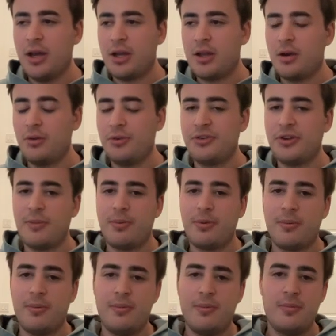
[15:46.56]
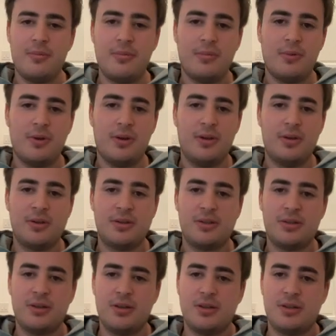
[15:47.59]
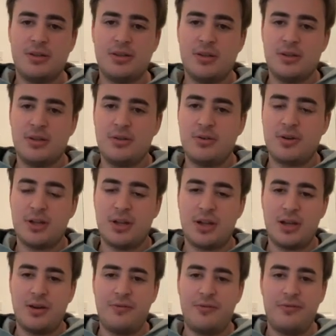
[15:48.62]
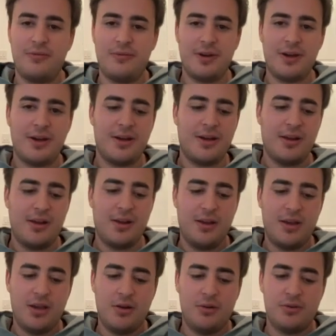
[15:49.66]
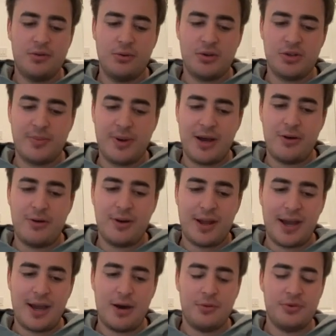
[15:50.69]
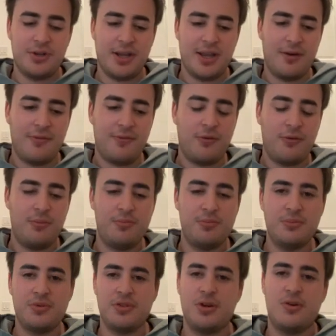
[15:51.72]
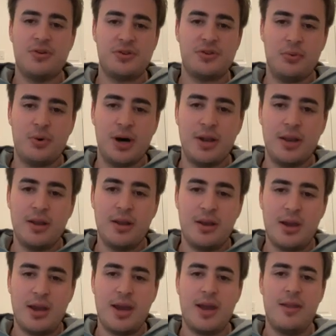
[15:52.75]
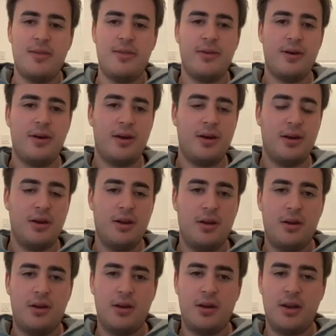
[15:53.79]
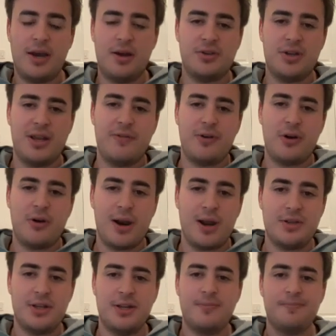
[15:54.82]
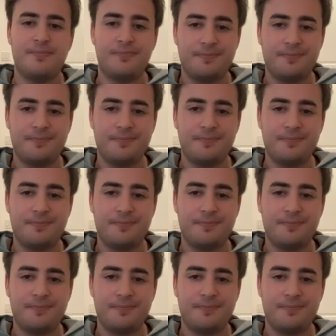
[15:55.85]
Cold Start Problem is interesting. Kind of talks about how to get from 0 to 1 and how to get virality.